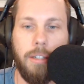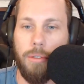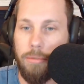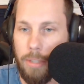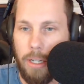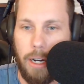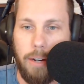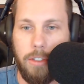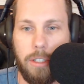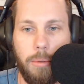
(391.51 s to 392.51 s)
who
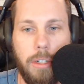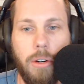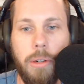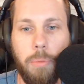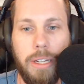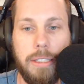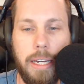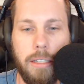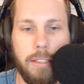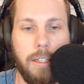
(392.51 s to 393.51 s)
obviously we know he plays
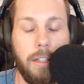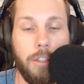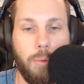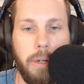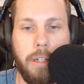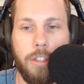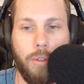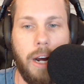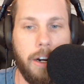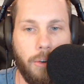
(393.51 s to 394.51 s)
Kansas City this week, so
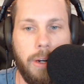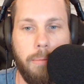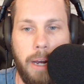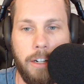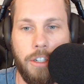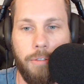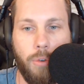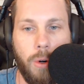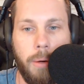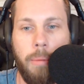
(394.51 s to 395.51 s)
not a great matchup
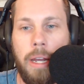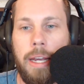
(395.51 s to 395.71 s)
for him.